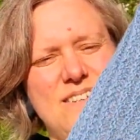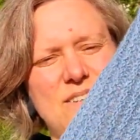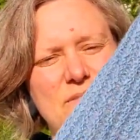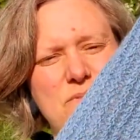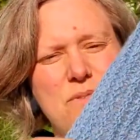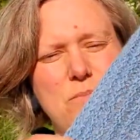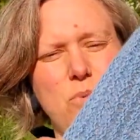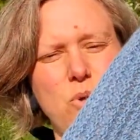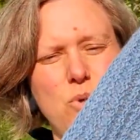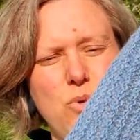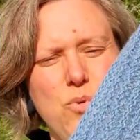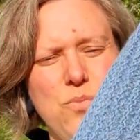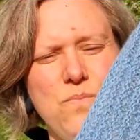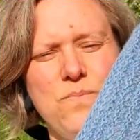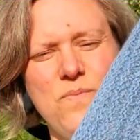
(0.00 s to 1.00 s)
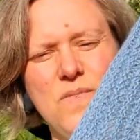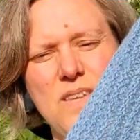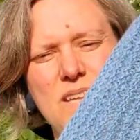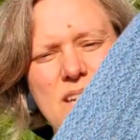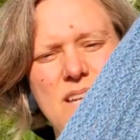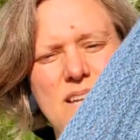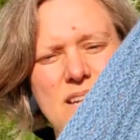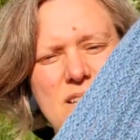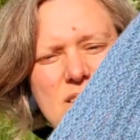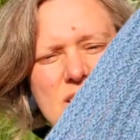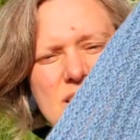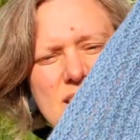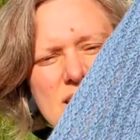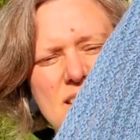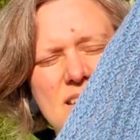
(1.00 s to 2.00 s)
of the blue, then I
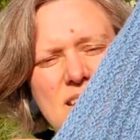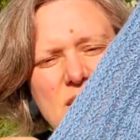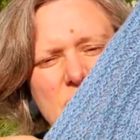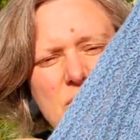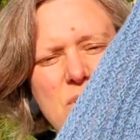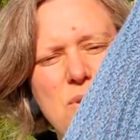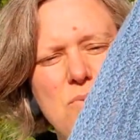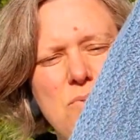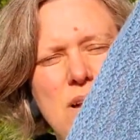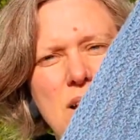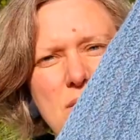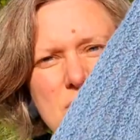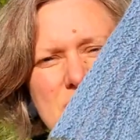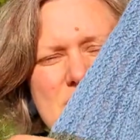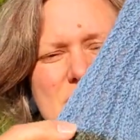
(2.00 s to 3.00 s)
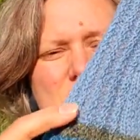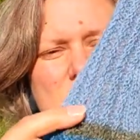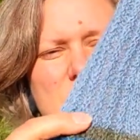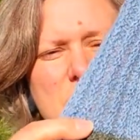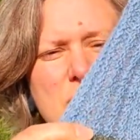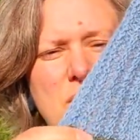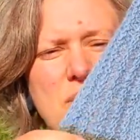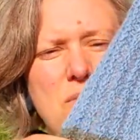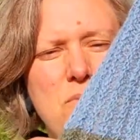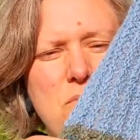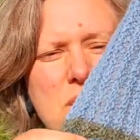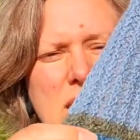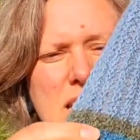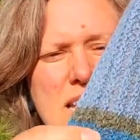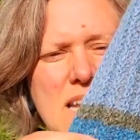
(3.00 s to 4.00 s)
did a few rounds of the
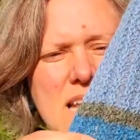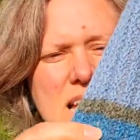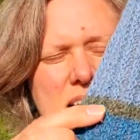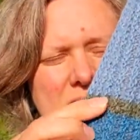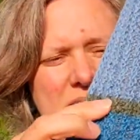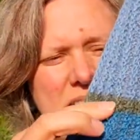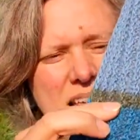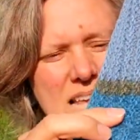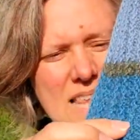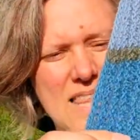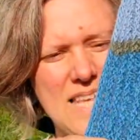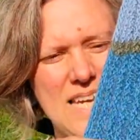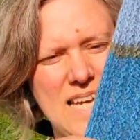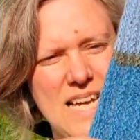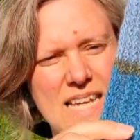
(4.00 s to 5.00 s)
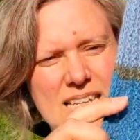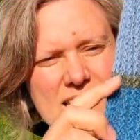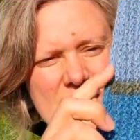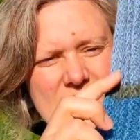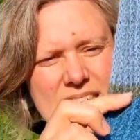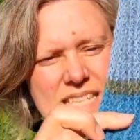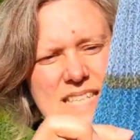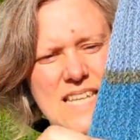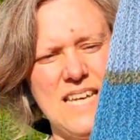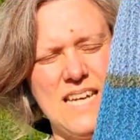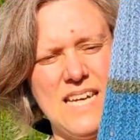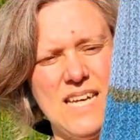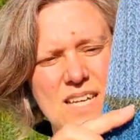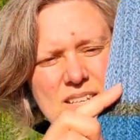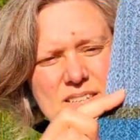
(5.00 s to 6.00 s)
green, then I did
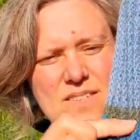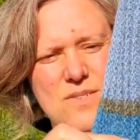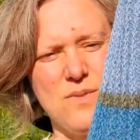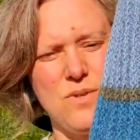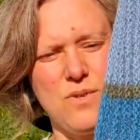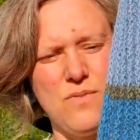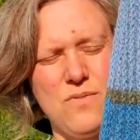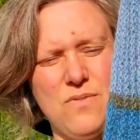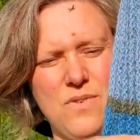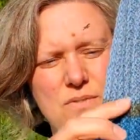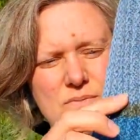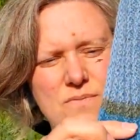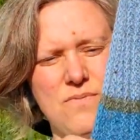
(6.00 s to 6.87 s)
the sort of